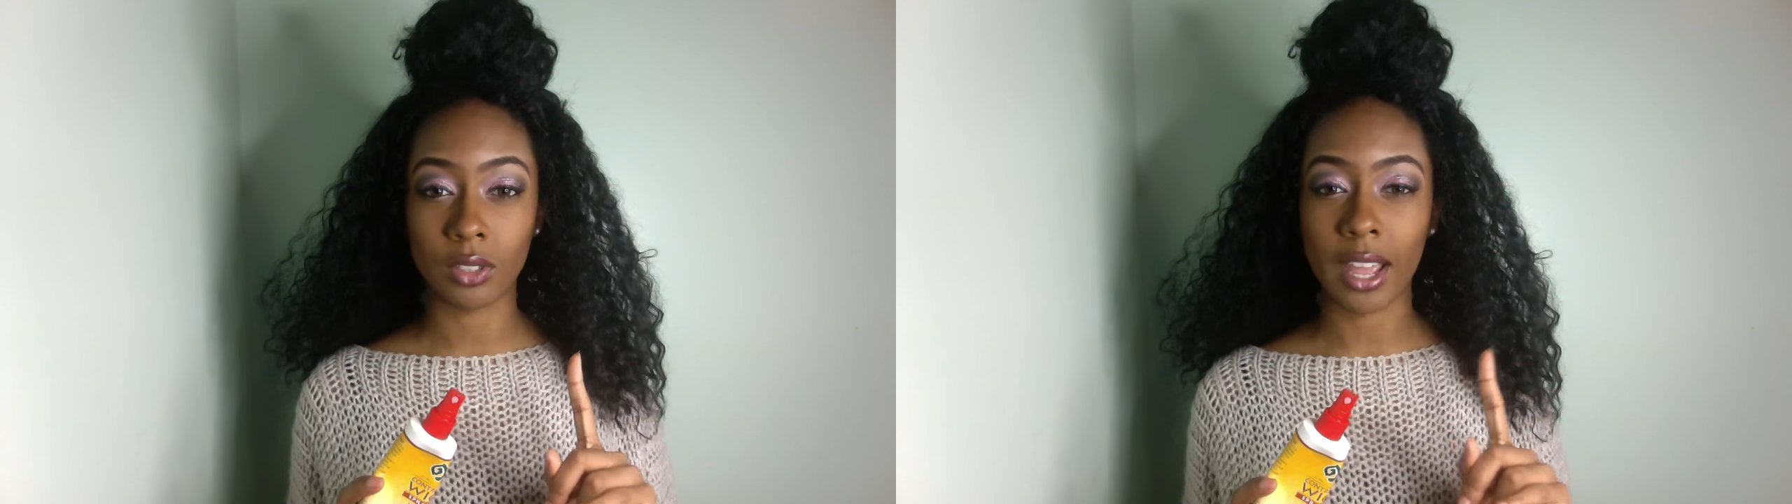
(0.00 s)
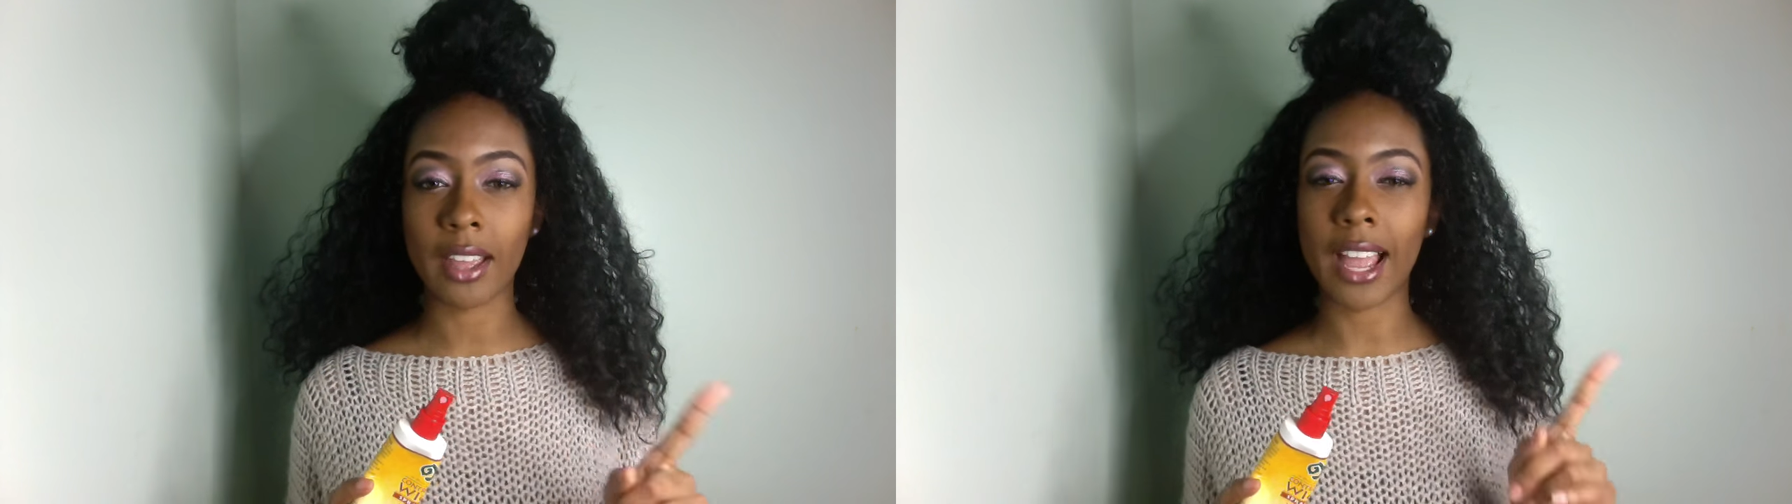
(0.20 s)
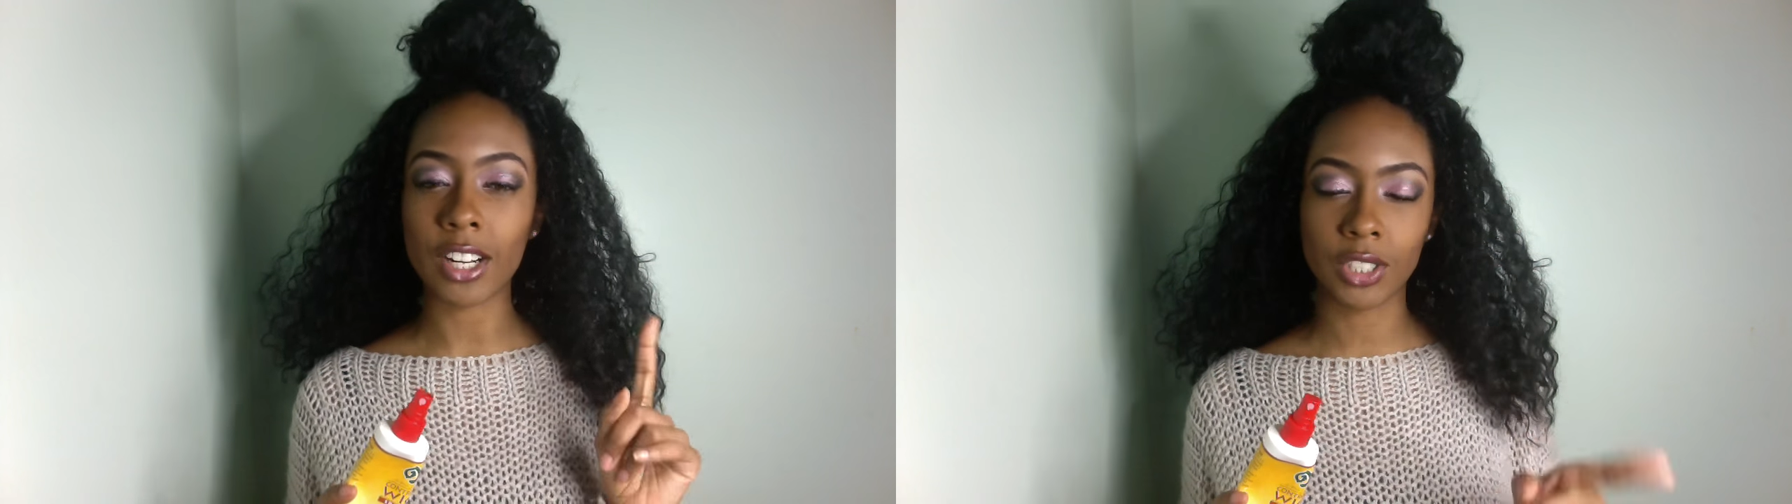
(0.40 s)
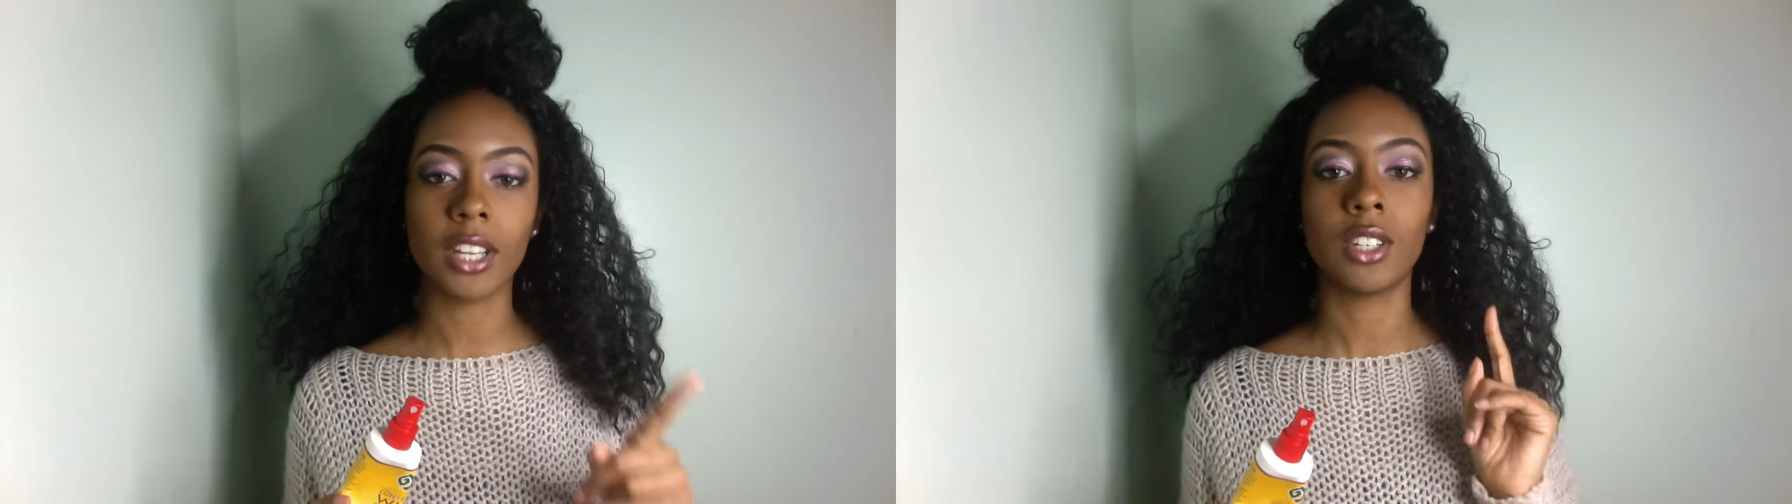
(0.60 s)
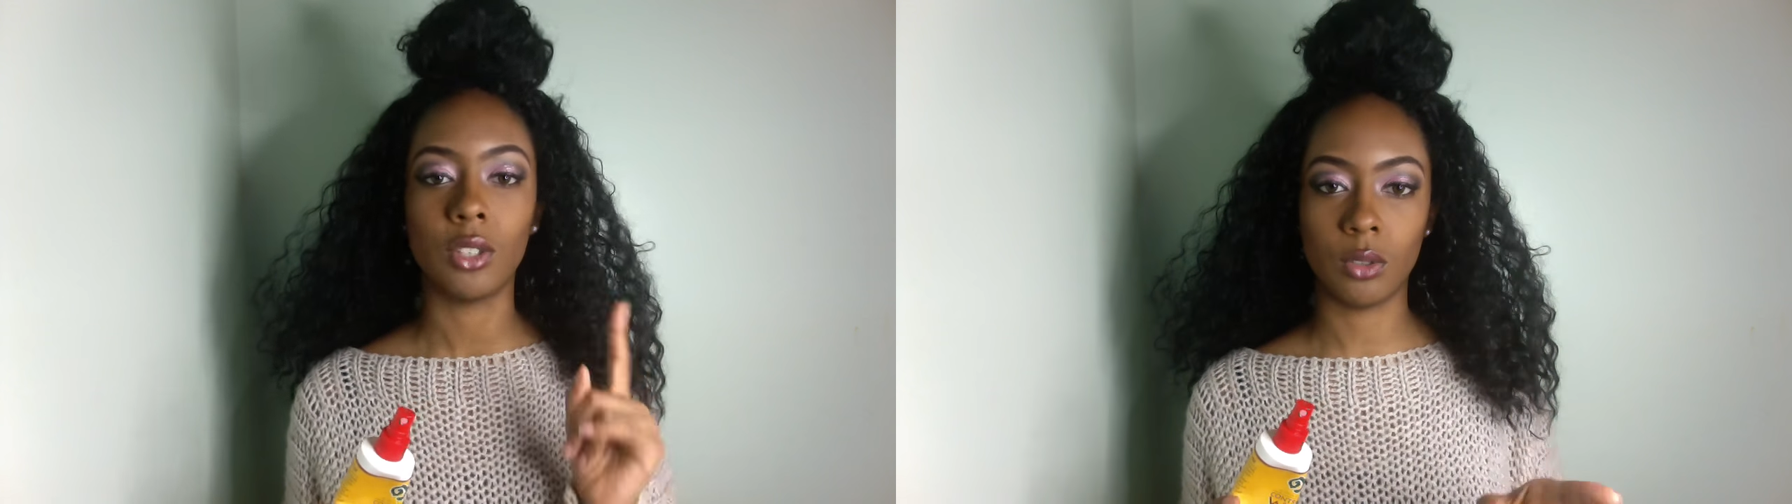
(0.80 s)
I actually I
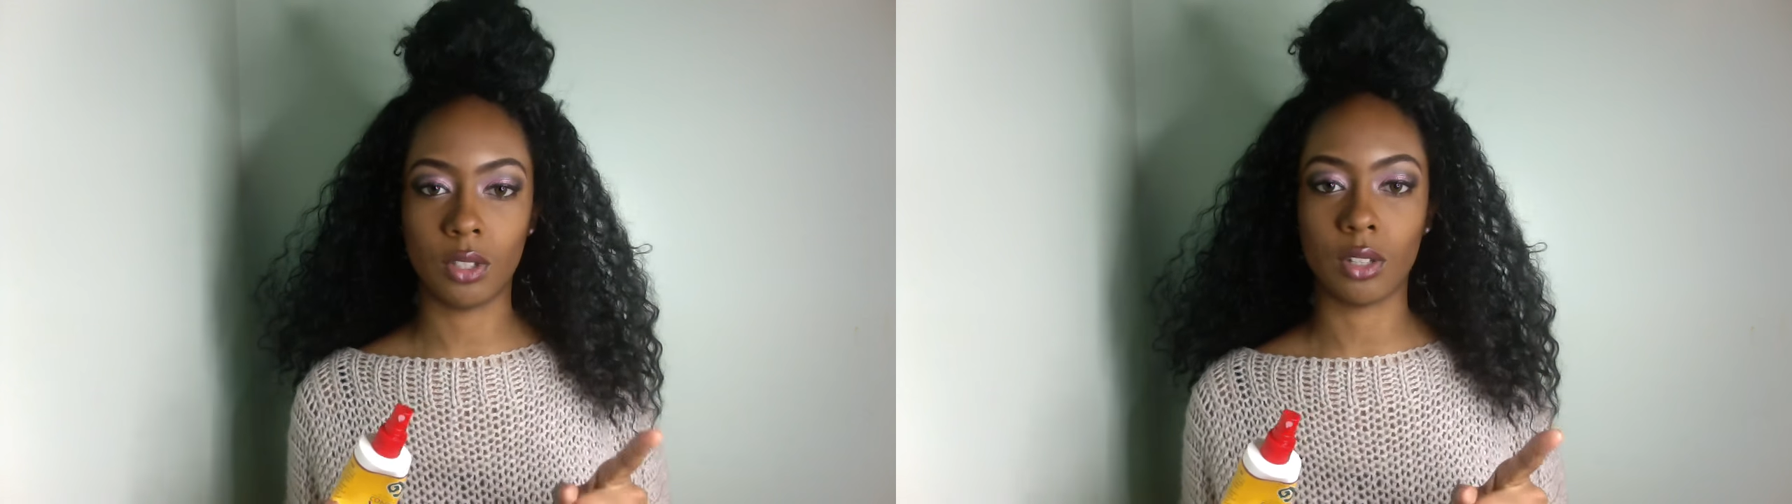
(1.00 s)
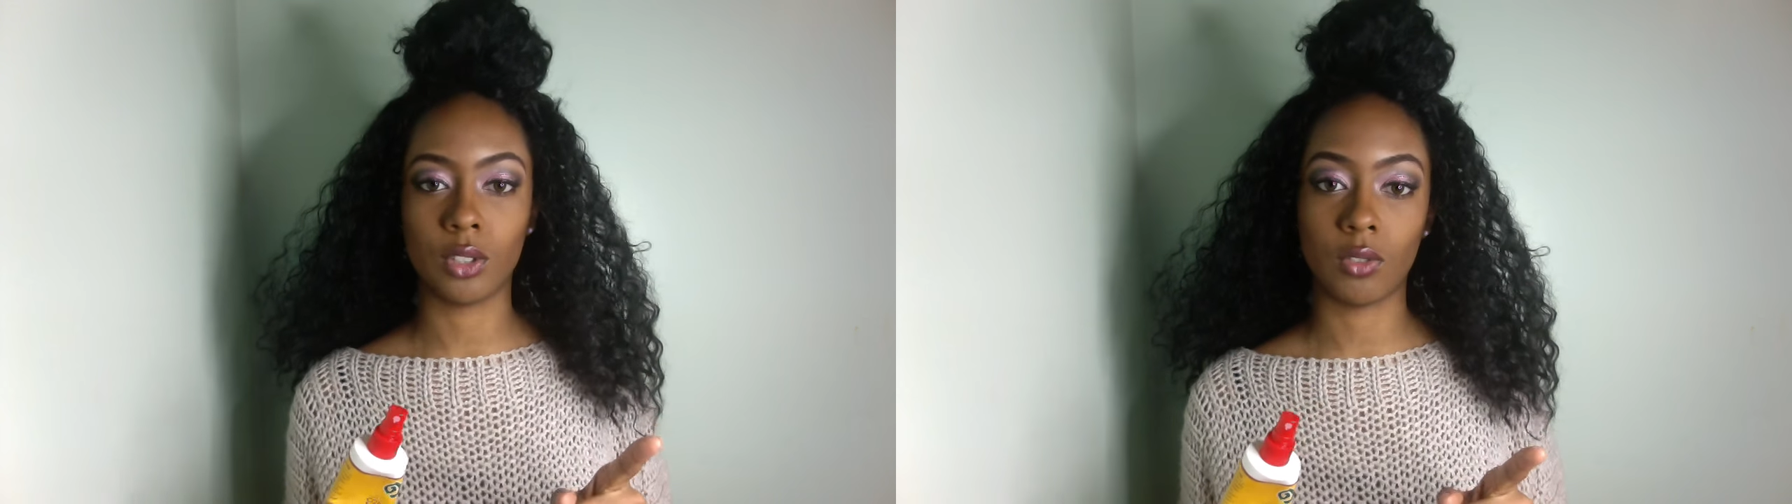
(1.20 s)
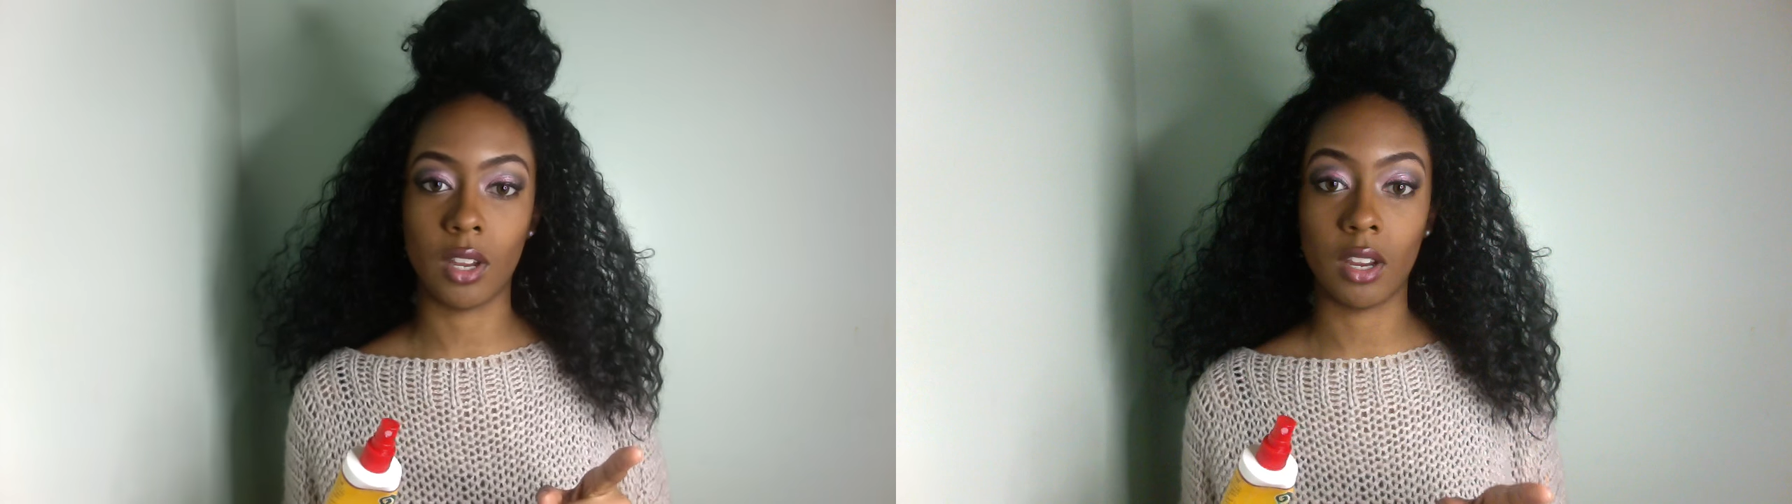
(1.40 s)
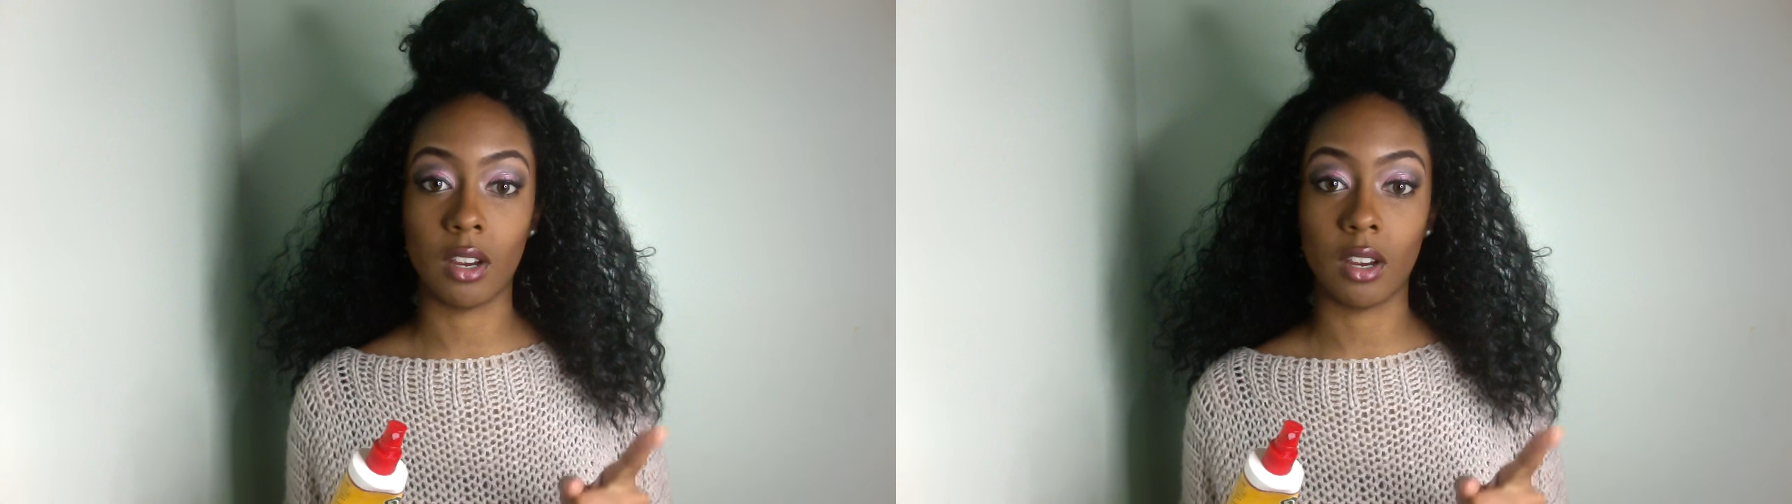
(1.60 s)
did use it on straight hair